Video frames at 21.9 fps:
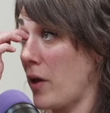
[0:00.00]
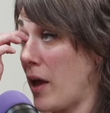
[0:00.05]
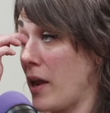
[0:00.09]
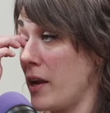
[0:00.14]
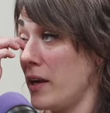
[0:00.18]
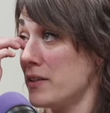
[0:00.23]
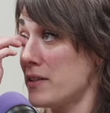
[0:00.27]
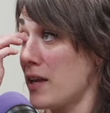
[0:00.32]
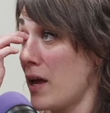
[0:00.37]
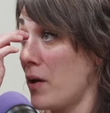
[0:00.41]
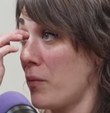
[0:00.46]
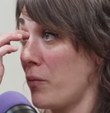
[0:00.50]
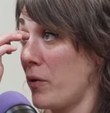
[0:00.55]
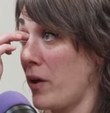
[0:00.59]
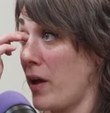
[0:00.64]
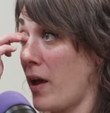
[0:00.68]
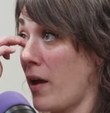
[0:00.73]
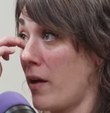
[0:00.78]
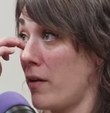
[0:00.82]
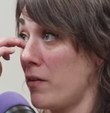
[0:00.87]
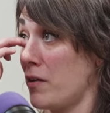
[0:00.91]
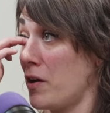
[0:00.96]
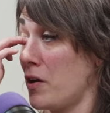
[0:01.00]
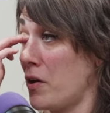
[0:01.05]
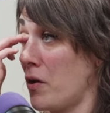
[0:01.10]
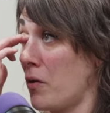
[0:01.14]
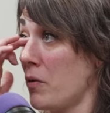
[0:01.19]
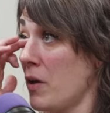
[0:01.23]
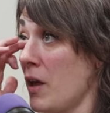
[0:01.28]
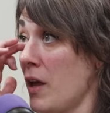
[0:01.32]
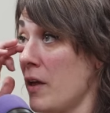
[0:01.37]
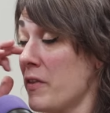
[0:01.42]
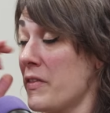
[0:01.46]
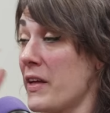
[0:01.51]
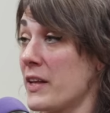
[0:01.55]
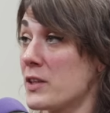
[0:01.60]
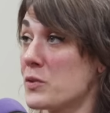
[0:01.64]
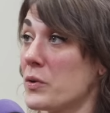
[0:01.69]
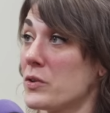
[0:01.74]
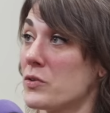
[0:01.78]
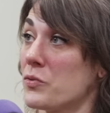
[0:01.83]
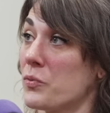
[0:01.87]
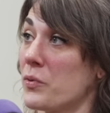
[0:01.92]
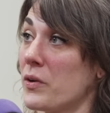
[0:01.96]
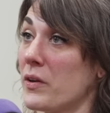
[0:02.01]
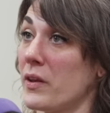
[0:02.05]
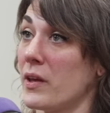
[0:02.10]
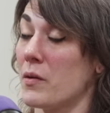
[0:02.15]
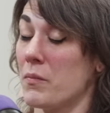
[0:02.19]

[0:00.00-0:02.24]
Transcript: anytime we have, you know, that's where it's really